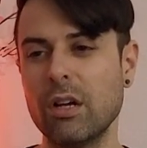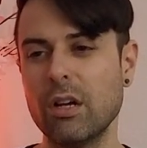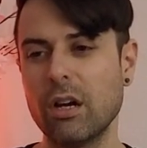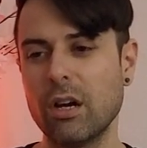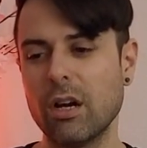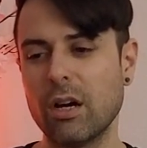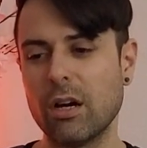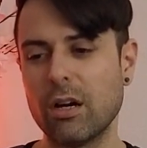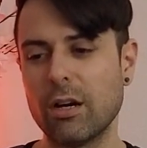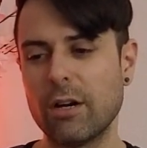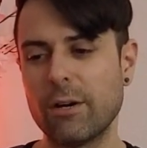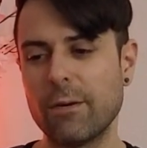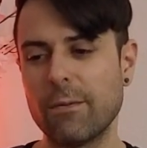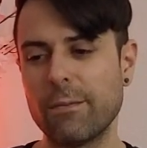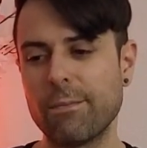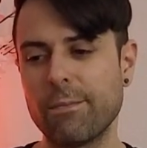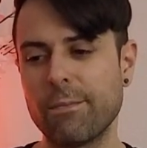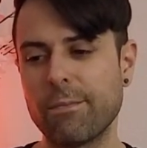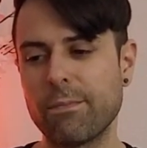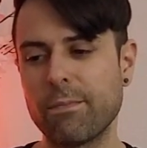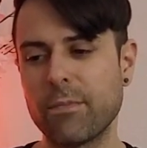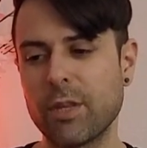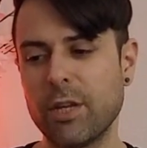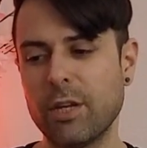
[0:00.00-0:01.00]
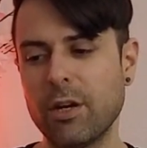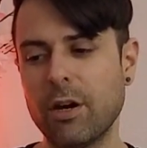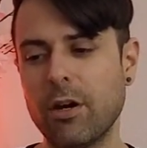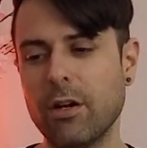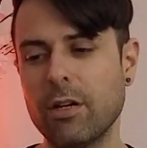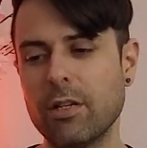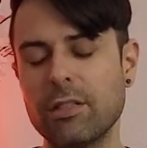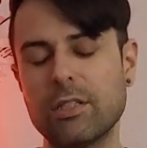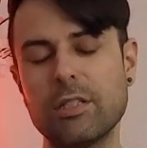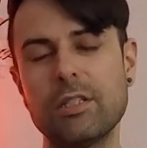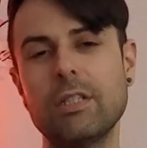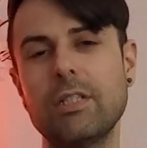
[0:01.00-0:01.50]
And
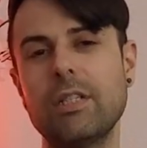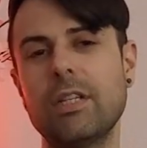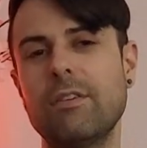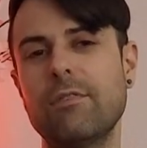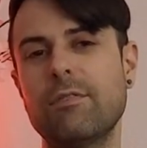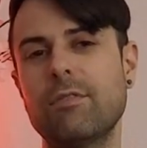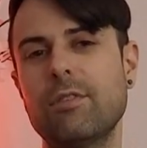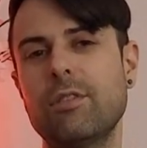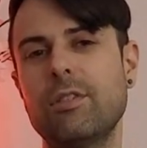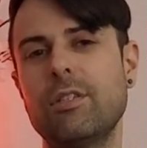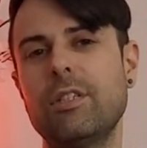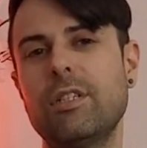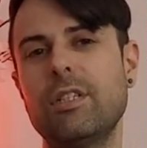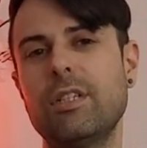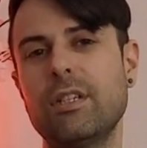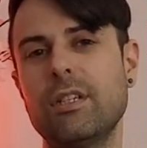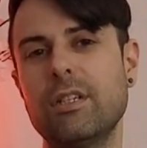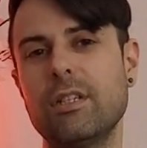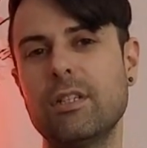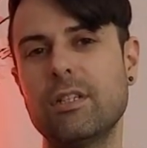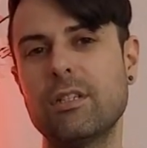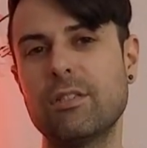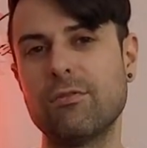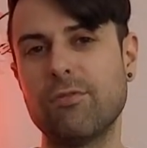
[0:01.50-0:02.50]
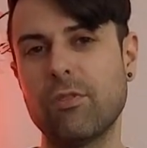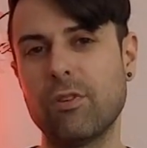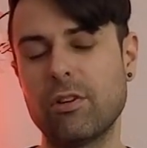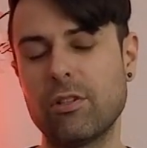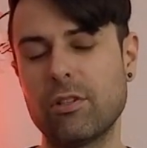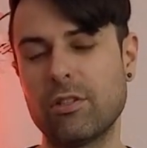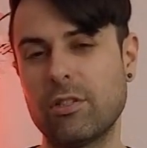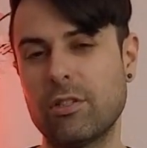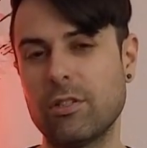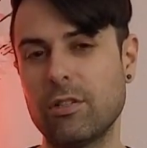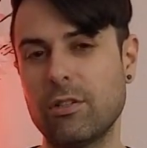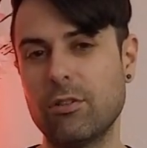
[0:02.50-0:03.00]
honestly, never did as far
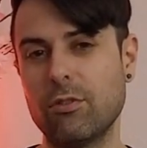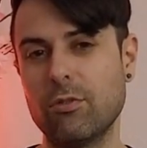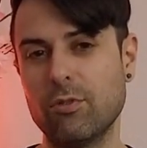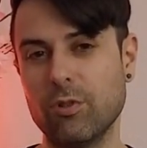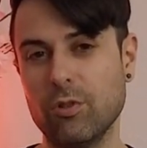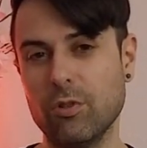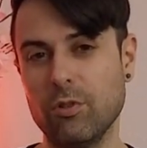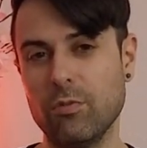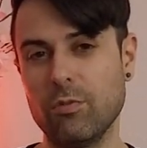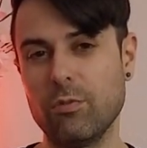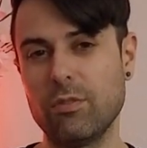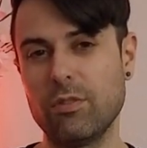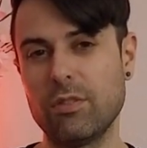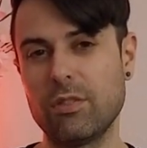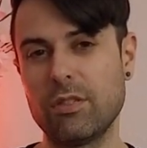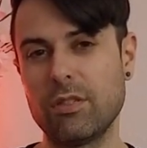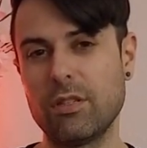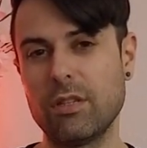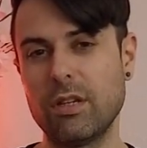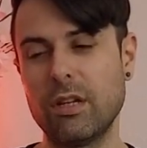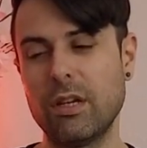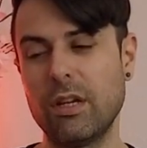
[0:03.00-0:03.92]
as the groups.